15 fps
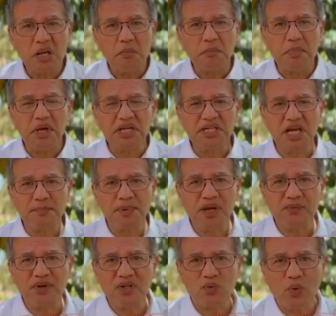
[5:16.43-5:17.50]

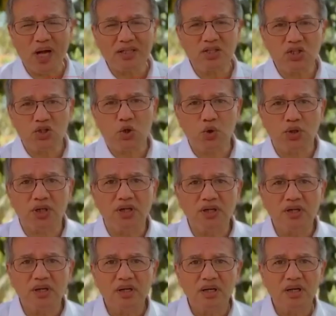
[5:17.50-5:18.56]
BJP, which once stood
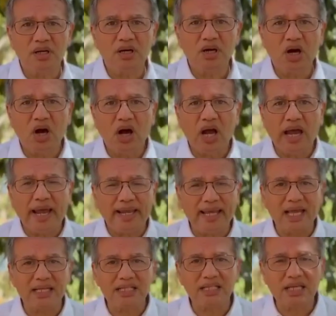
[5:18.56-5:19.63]

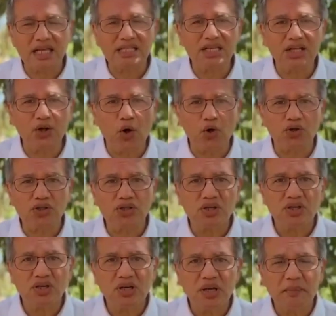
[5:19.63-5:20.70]
against casinos,
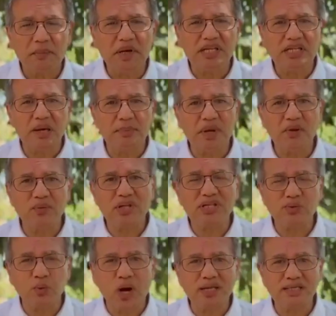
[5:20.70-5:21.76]
BJP
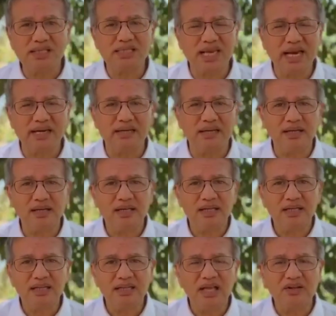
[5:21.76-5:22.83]
which once said
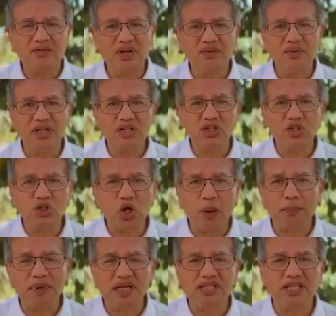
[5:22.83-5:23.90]
that we will
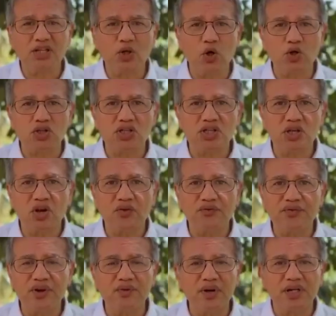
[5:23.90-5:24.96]
stop casinos,
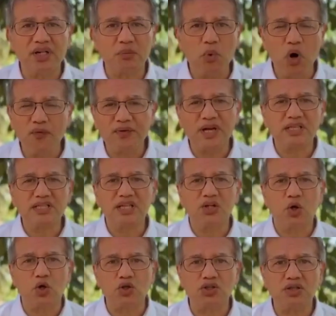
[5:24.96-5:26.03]
we will remove
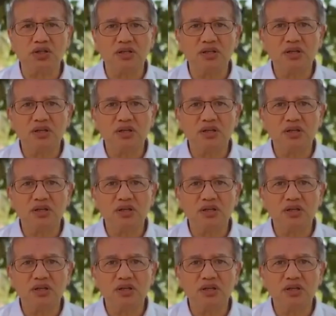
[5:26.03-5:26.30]
casinos,